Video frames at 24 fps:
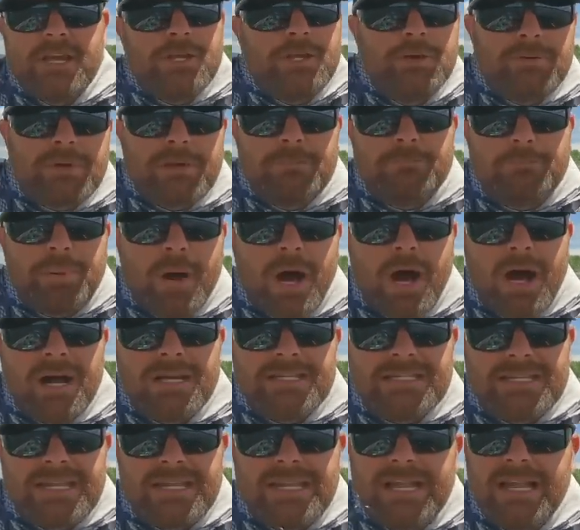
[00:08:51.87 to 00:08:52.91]
You can
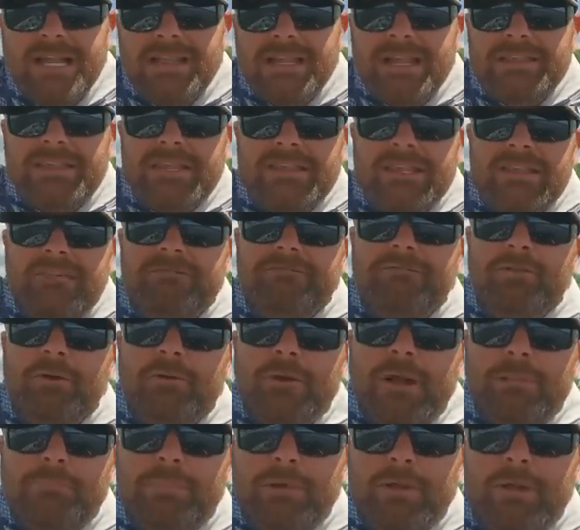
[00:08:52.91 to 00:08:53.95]
pause it, let that thing
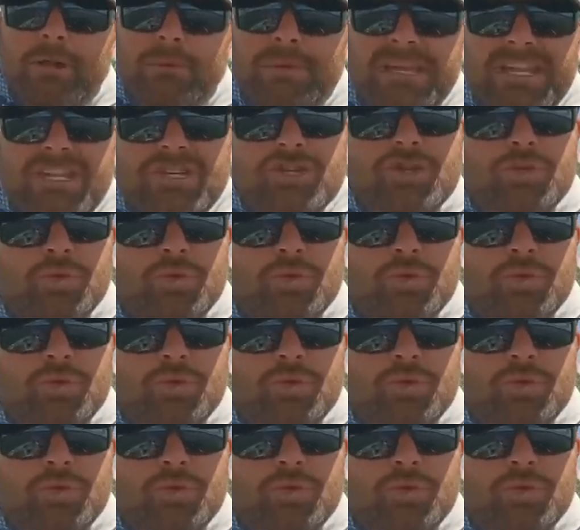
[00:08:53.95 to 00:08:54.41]
float up a little bit.